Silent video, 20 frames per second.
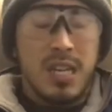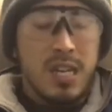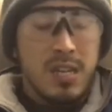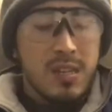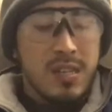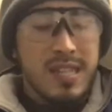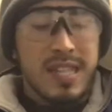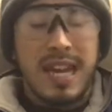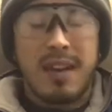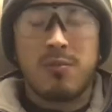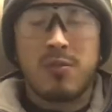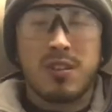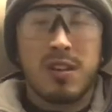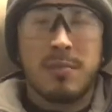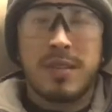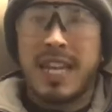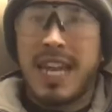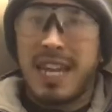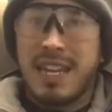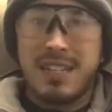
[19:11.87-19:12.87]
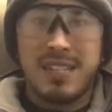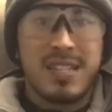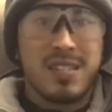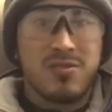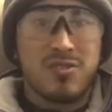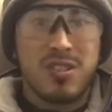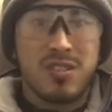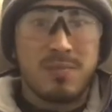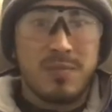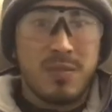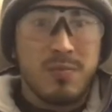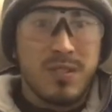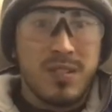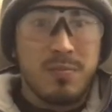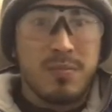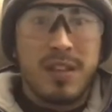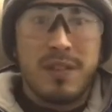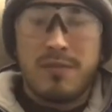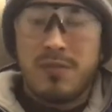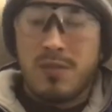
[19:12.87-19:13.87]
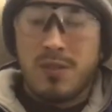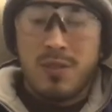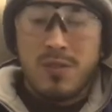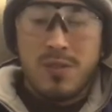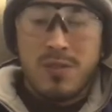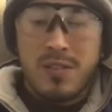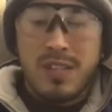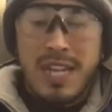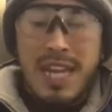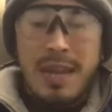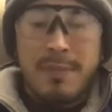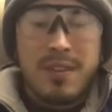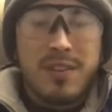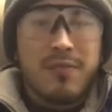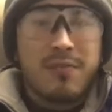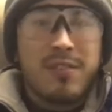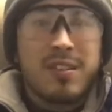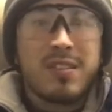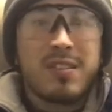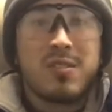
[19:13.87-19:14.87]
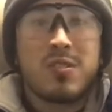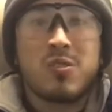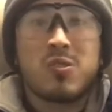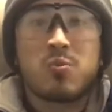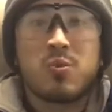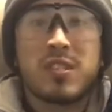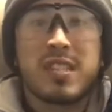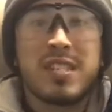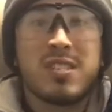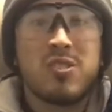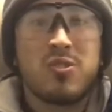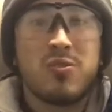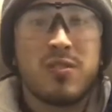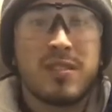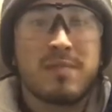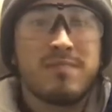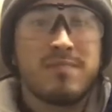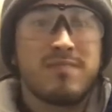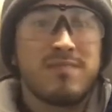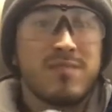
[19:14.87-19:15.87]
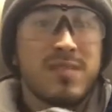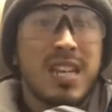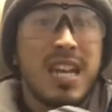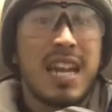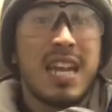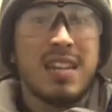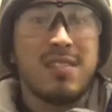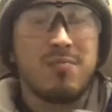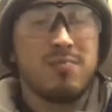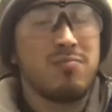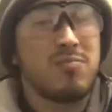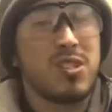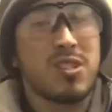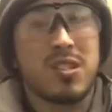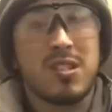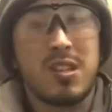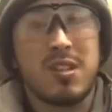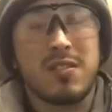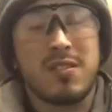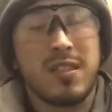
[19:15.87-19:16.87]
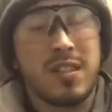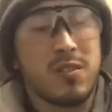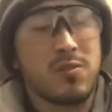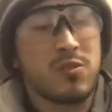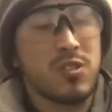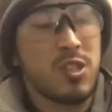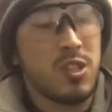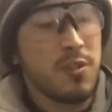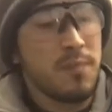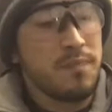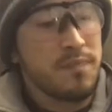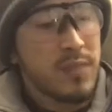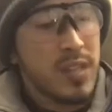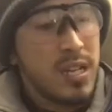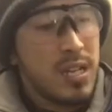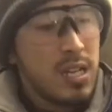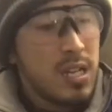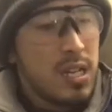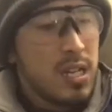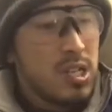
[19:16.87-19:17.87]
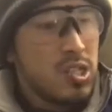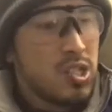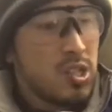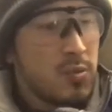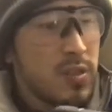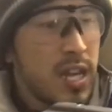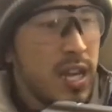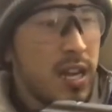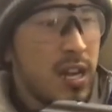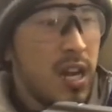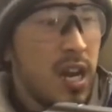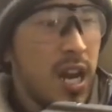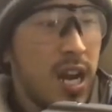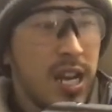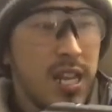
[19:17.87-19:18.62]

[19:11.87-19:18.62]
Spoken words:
that will come in handy. Trust me, when you play for a lot longer, having a friend that knows what they're doing, and you can learn a thing or two. So yeah, highly